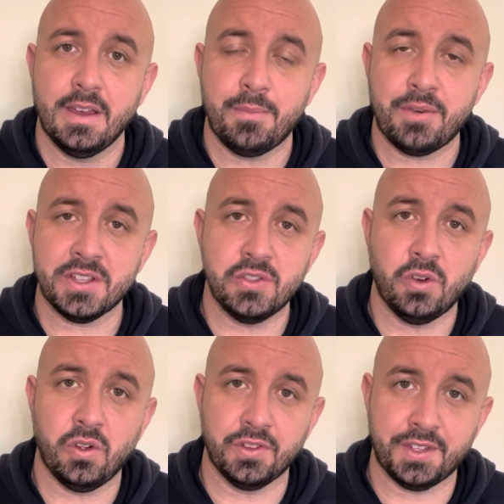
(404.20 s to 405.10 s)
Press and
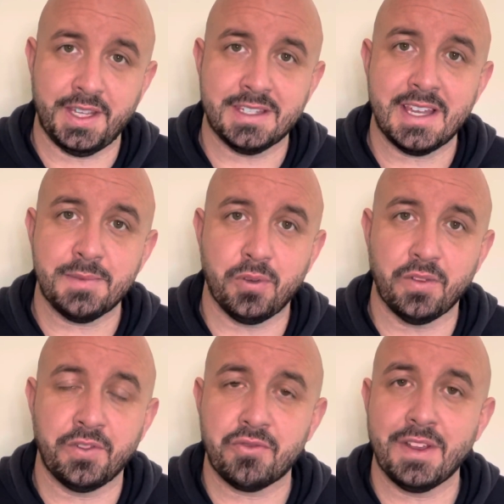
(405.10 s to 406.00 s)
hold the test button
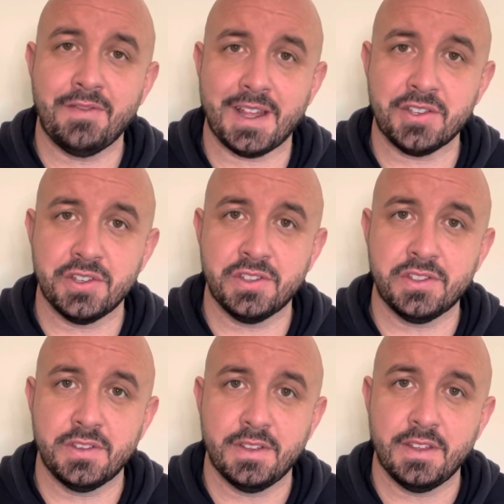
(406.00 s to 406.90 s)
for 3
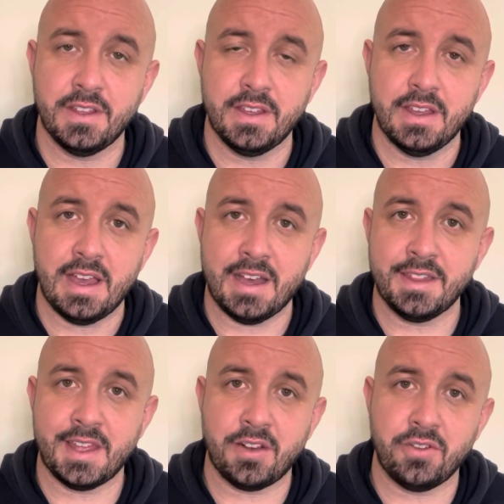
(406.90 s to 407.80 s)
flashes, and
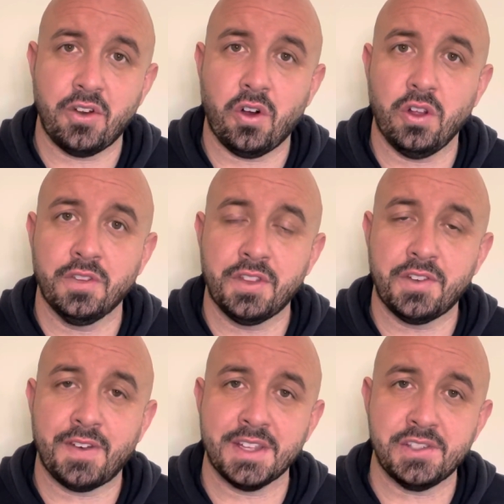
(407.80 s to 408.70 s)
then on all of the
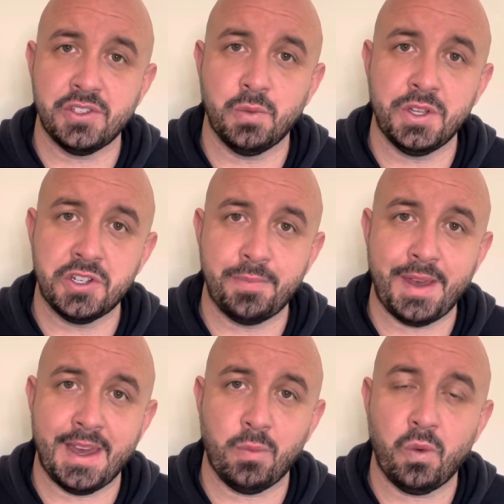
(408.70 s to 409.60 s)
devices you wish to
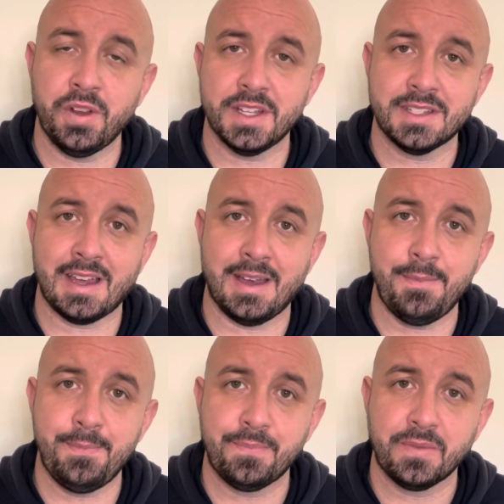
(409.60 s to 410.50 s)
pair, one at a
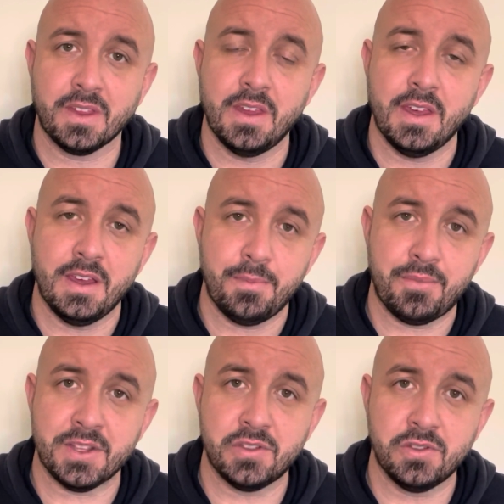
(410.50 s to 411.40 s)
time,
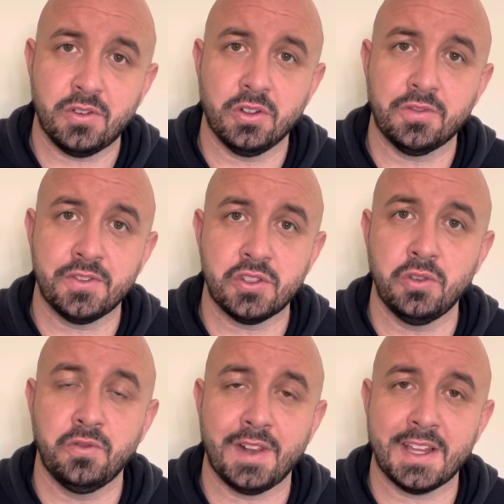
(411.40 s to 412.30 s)
press and hold for
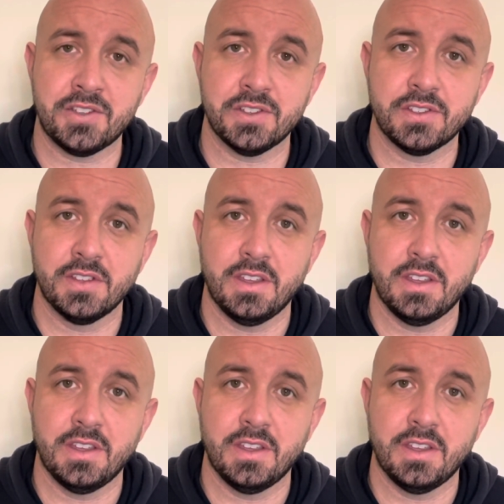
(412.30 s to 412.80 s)
2 flashes.